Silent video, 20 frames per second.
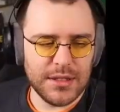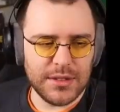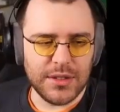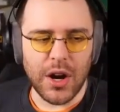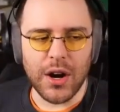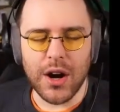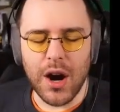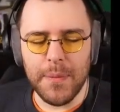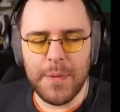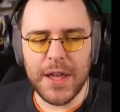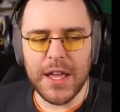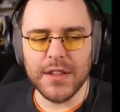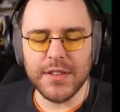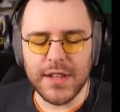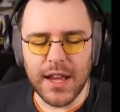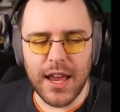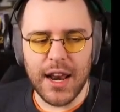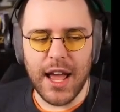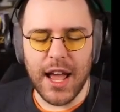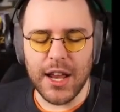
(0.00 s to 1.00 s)
Dark RP is
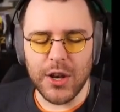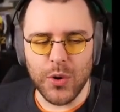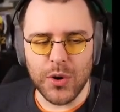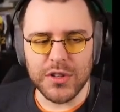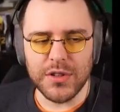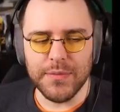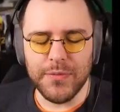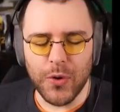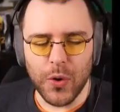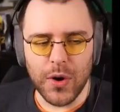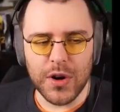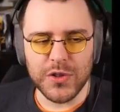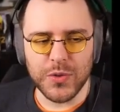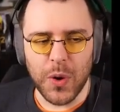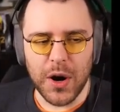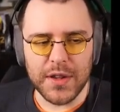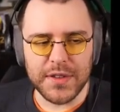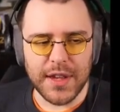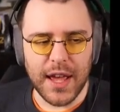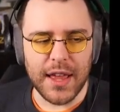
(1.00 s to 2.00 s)
dead. Aneurysm 4 is where
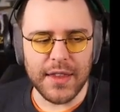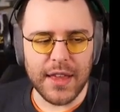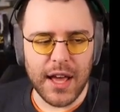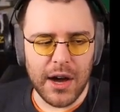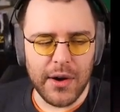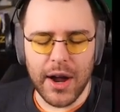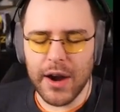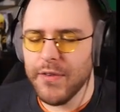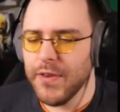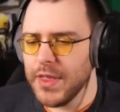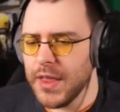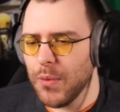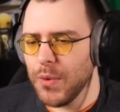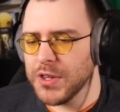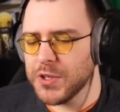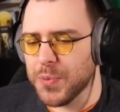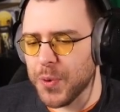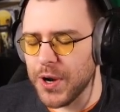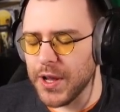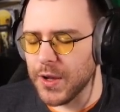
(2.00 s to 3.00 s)
it's at now. I heard that one's
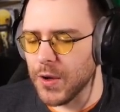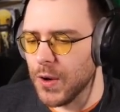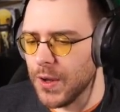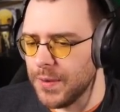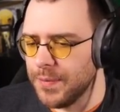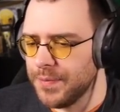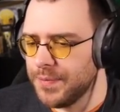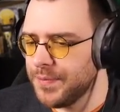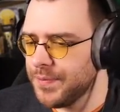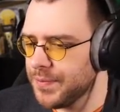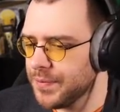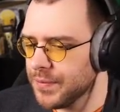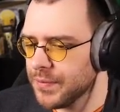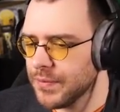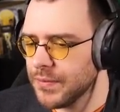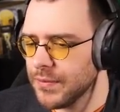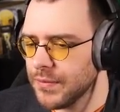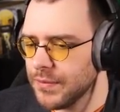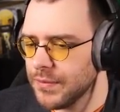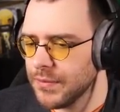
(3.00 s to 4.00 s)
pretty good.
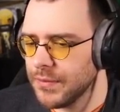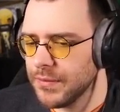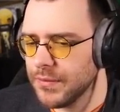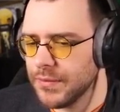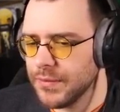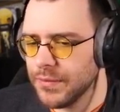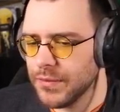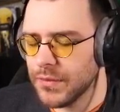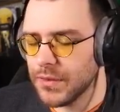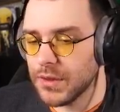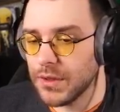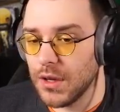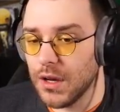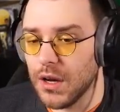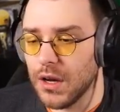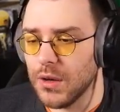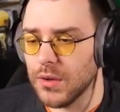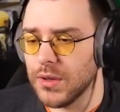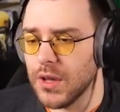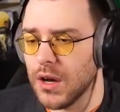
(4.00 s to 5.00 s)

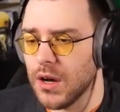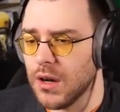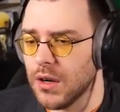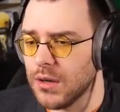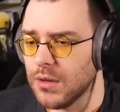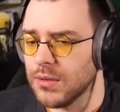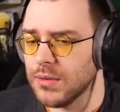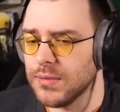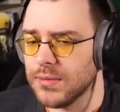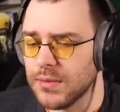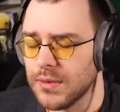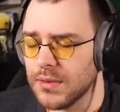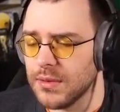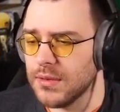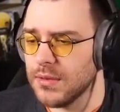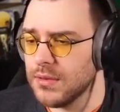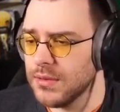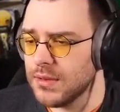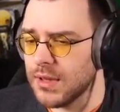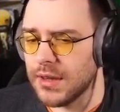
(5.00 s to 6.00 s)
Oh no.
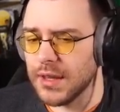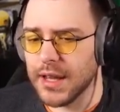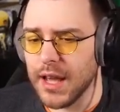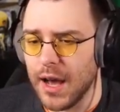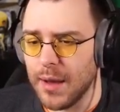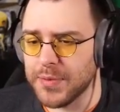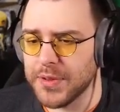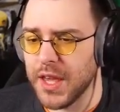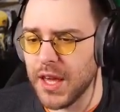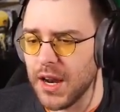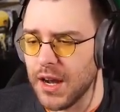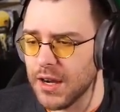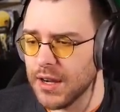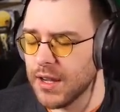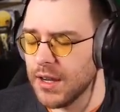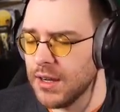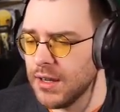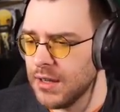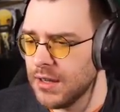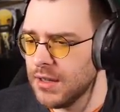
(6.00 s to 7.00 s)
Did the cops get
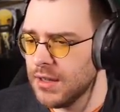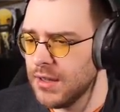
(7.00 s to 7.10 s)
Unka?